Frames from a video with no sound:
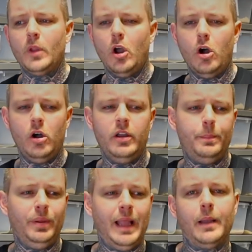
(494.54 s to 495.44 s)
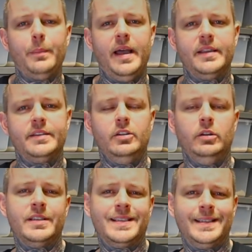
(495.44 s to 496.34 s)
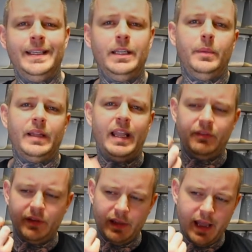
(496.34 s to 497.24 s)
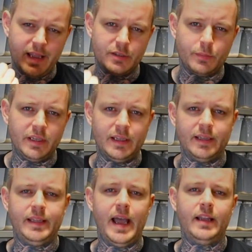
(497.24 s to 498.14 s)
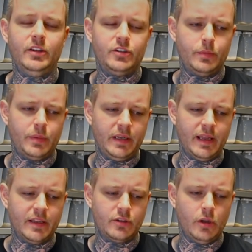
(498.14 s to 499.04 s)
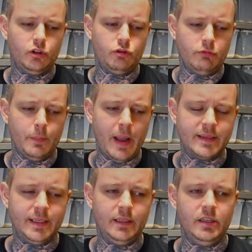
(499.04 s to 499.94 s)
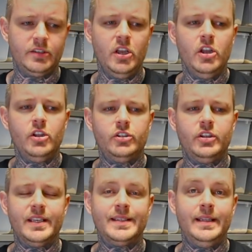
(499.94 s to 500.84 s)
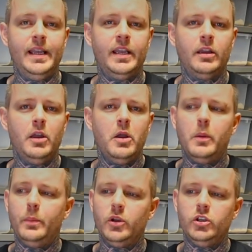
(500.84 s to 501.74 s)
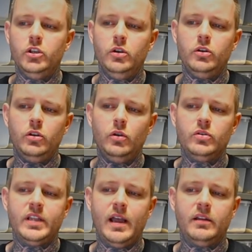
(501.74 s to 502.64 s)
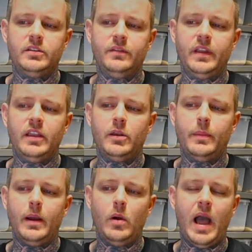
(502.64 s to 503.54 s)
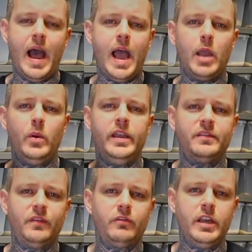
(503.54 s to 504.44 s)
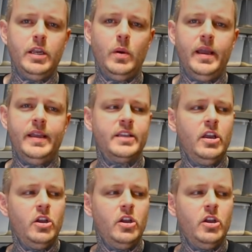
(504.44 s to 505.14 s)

or a black pastel, cinnamon, anything like that to bring that darkness, to bring that sort of dramaticness to the snake. But you start to think about highways, freeways,